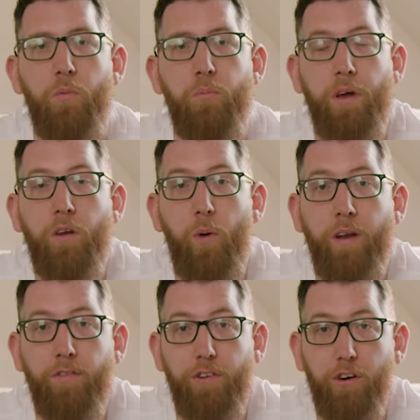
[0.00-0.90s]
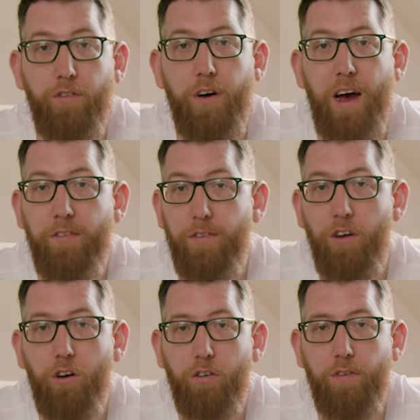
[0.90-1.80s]
Being a wedding photographer and
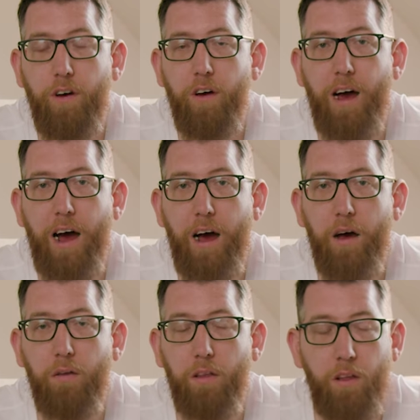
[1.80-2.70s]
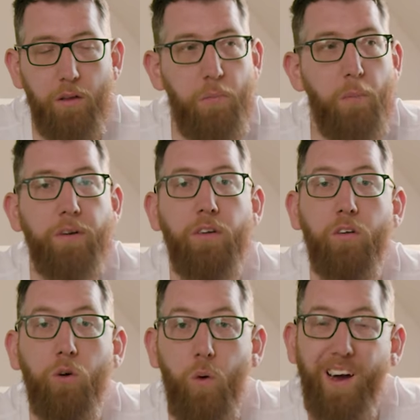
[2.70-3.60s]
videographer, uh, I bump
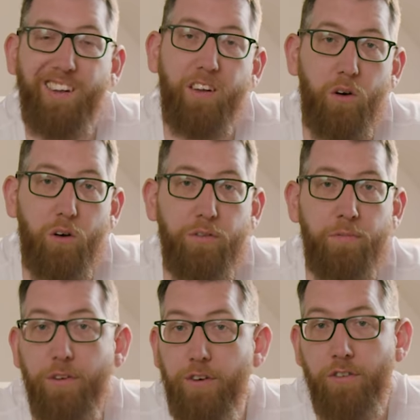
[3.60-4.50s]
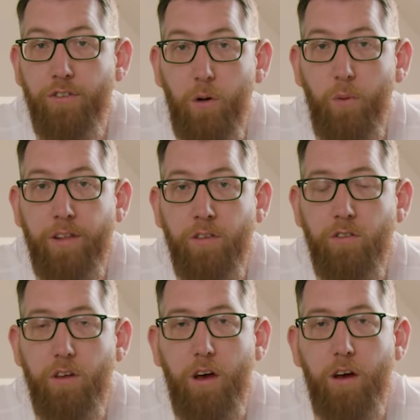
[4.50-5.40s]
into quite a lot of magicians at
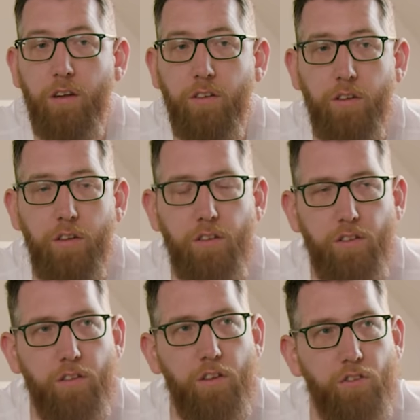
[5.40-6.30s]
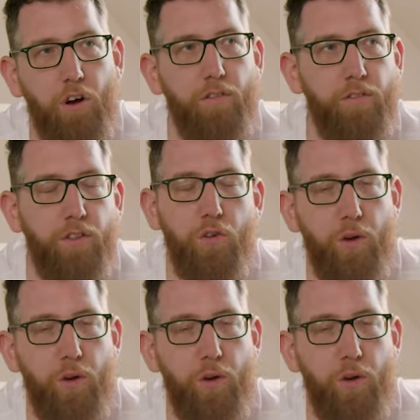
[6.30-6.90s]
weddings, and the sort of the